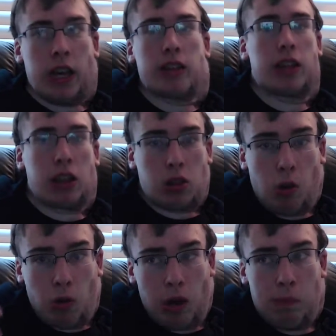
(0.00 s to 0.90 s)
she
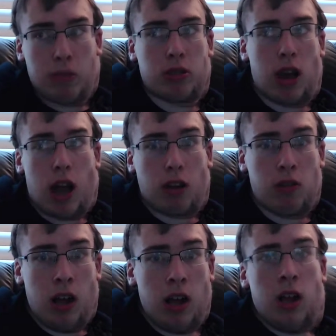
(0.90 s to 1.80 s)
stored up the
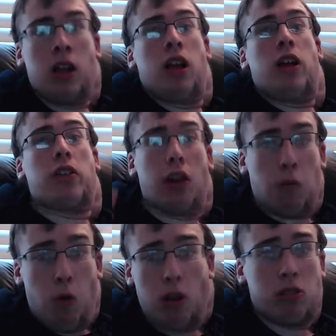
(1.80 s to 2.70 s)
chakra, she
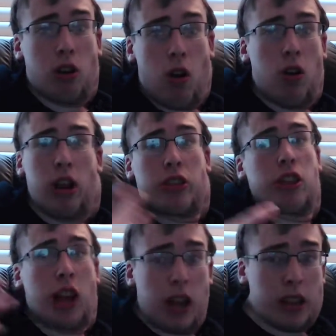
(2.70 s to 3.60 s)
worked hard and
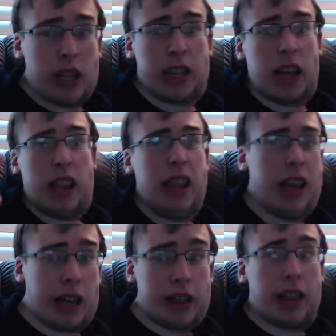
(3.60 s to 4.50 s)
she got the
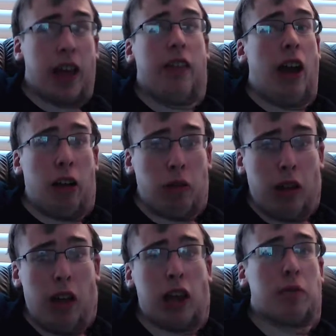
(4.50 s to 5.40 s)
techniques, and that's what I
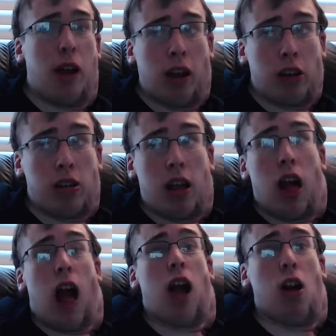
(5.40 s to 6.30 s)
like about her.
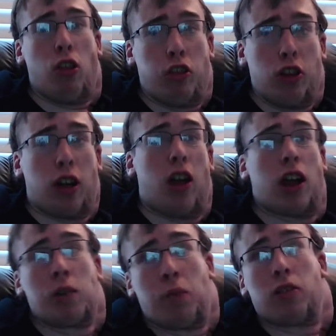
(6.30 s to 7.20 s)
I also just
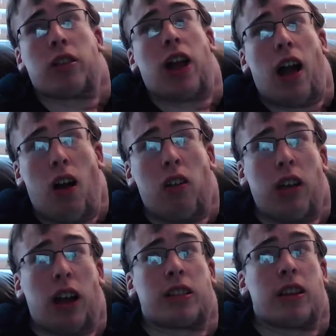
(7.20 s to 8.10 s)
like her
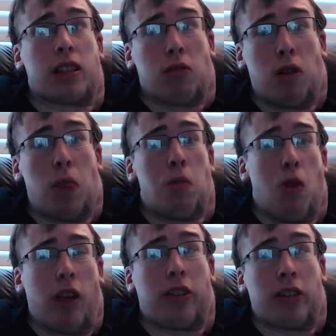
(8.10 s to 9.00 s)
personality. I think she's one of the
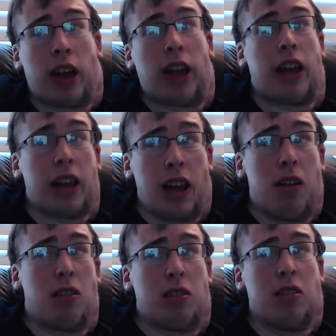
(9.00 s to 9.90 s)
more entertaining
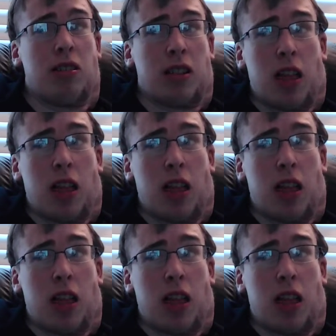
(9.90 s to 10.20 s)
characters.